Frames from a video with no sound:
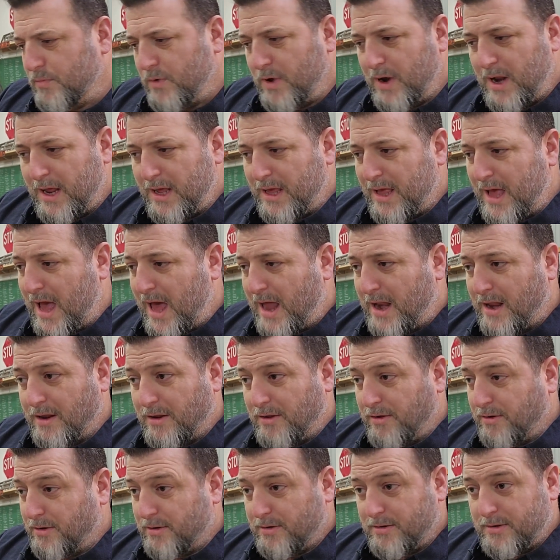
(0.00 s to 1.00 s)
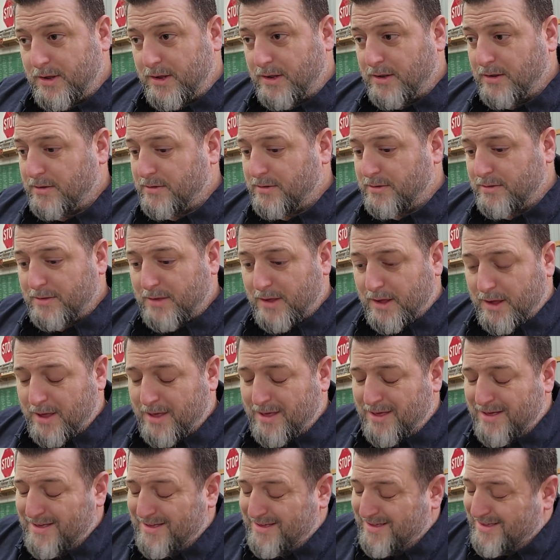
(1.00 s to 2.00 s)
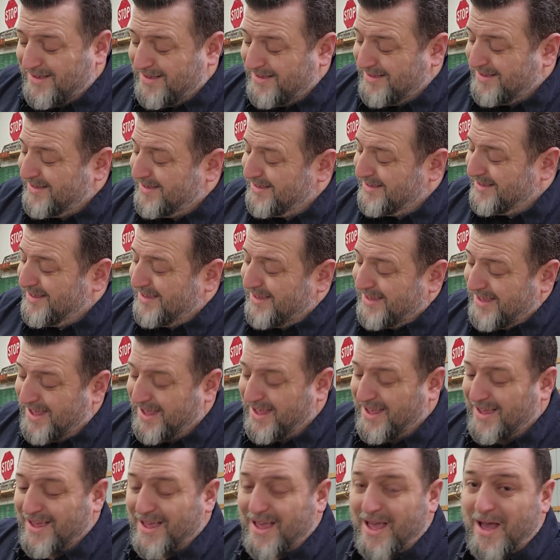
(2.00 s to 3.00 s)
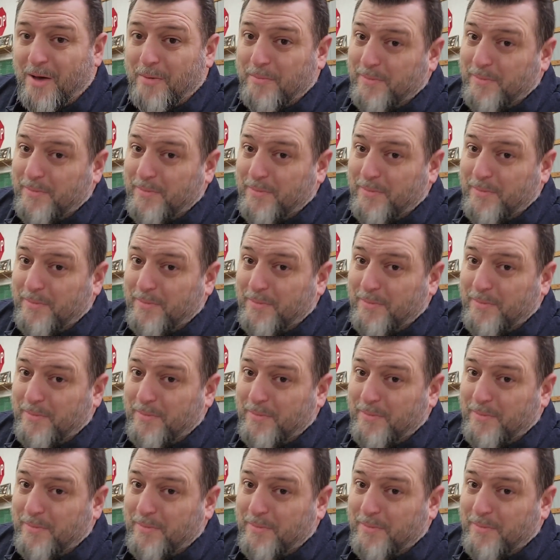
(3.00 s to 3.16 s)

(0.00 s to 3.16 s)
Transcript: I got it, and you can see this, how